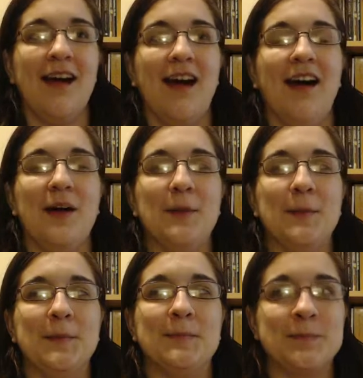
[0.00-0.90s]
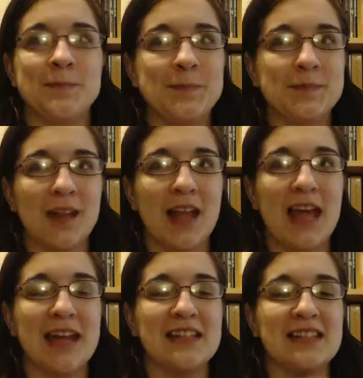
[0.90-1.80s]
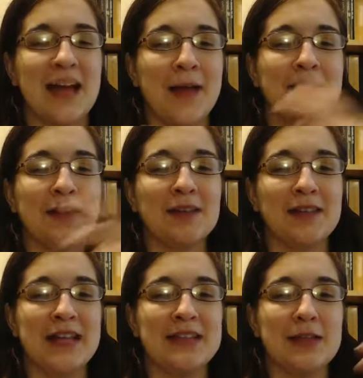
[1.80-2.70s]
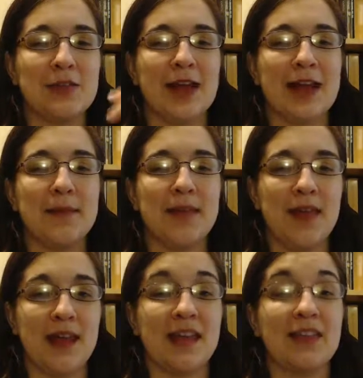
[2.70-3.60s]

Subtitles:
And it's not that they're lazy or not apathetic.